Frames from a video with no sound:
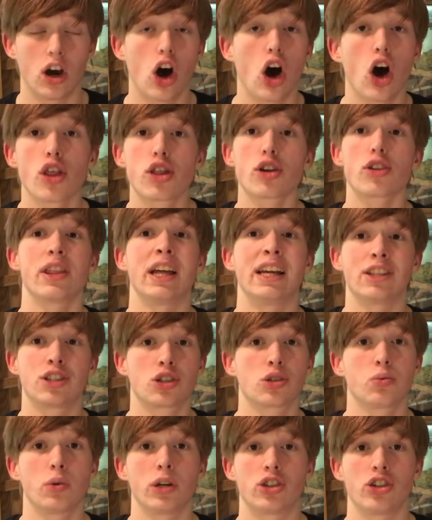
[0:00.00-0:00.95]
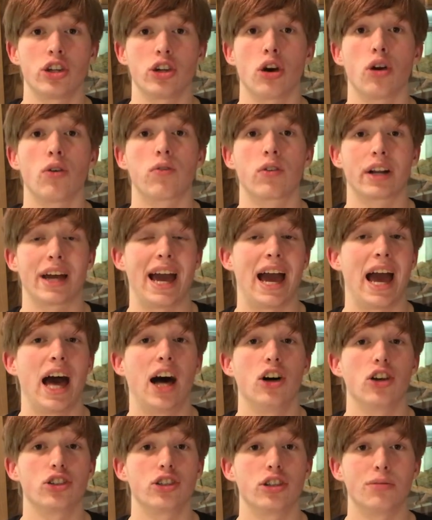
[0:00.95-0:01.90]
other than switching over to
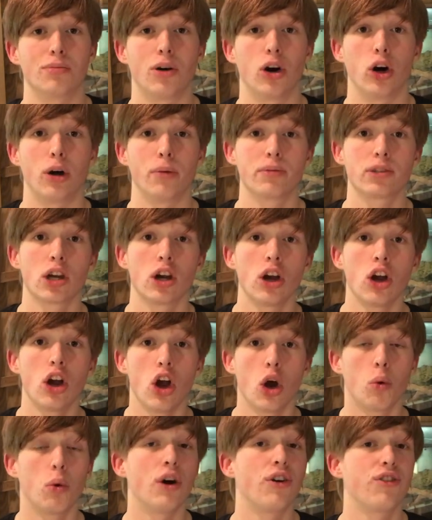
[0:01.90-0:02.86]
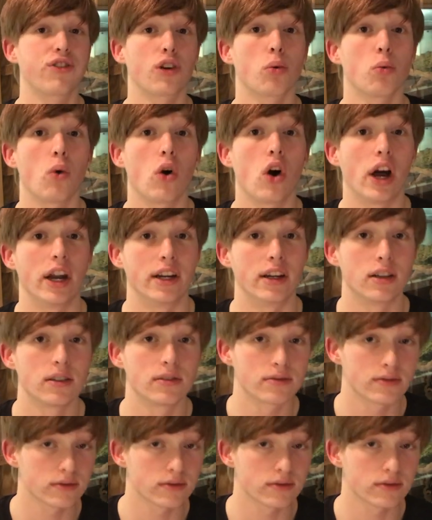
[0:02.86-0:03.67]
halogen bulbs? Well, for one,